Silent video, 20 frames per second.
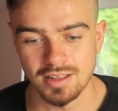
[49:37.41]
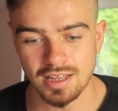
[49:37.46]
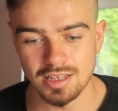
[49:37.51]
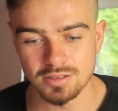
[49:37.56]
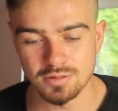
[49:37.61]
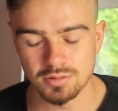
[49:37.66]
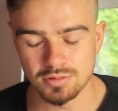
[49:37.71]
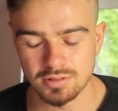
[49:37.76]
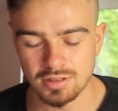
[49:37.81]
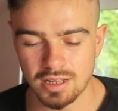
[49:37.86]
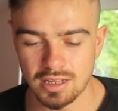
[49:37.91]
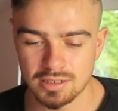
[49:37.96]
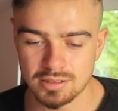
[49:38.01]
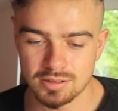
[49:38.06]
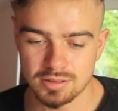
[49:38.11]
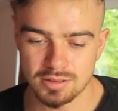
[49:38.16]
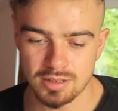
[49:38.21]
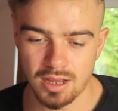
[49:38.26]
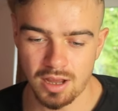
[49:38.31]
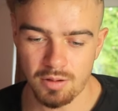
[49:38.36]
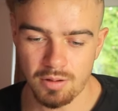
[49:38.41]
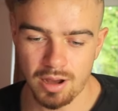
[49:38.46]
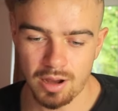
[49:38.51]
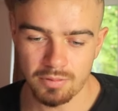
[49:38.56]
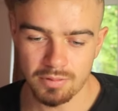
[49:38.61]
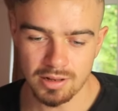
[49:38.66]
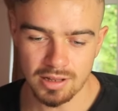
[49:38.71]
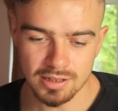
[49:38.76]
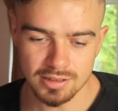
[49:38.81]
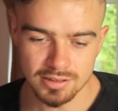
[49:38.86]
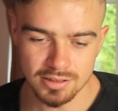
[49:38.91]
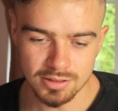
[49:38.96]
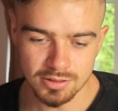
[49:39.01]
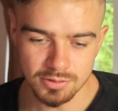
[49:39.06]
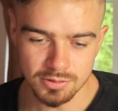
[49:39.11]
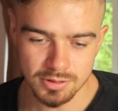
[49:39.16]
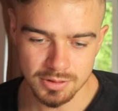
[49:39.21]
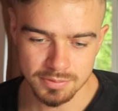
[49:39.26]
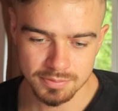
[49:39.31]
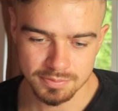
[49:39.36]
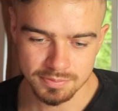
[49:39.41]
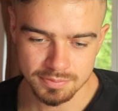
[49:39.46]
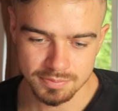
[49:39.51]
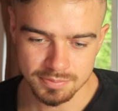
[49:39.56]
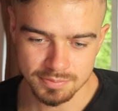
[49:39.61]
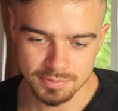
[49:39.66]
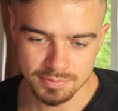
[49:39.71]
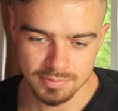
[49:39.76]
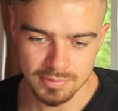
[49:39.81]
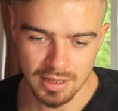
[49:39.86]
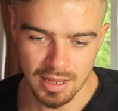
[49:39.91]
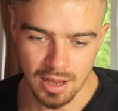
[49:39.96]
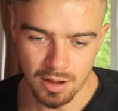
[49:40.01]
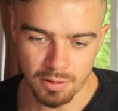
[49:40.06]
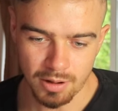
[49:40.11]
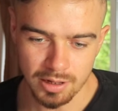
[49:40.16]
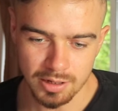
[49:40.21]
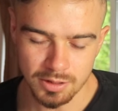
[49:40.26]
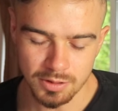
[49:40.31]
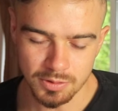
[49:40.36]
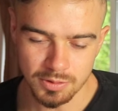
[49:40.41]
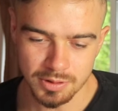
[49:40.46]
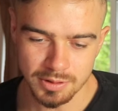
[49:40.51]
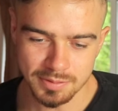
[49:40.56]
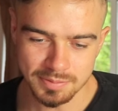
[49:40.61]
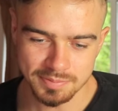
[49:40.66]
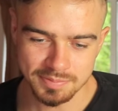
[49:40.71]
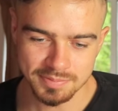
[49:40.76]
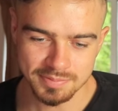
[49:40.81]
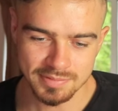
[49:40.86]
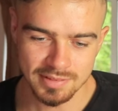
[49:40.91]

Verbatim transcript: That's that's how I would like to do it. How I do it.